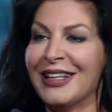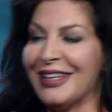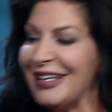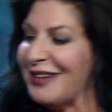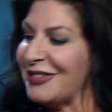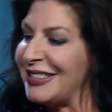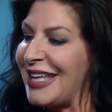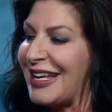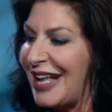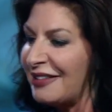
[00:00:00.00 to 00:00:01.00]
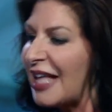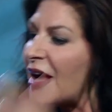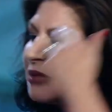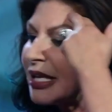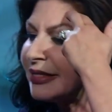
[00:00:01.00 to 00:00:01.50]
they never say it out
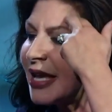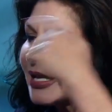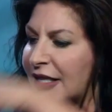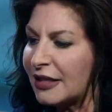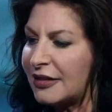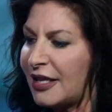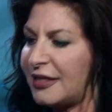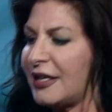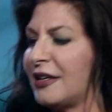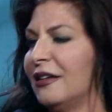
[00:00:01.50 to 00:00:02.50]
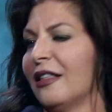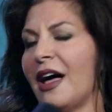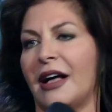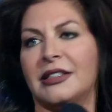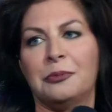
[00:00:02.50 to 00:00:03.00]
loud. They think it, they think it a
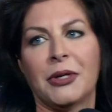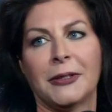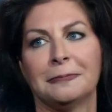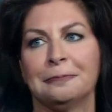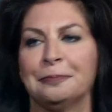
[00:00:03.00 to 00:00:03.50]
lot, but